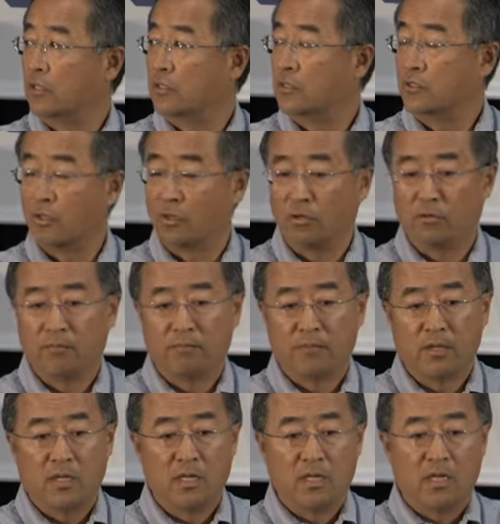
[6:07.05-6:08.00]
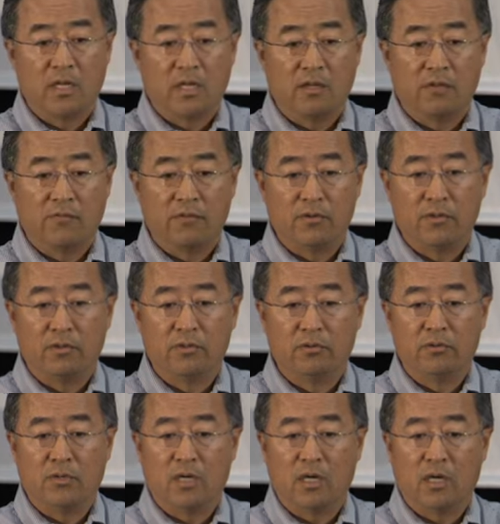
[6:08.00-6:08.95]
So if
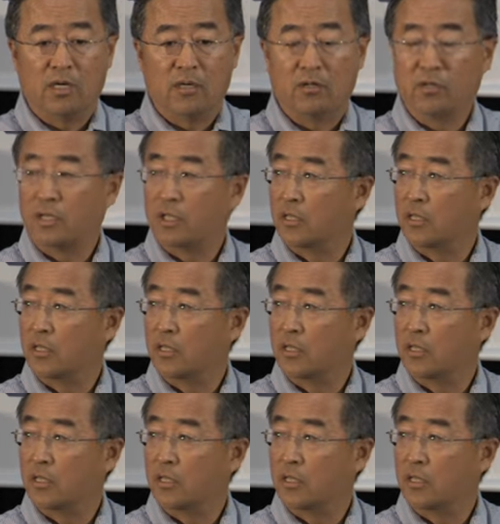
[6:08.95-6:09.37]
you look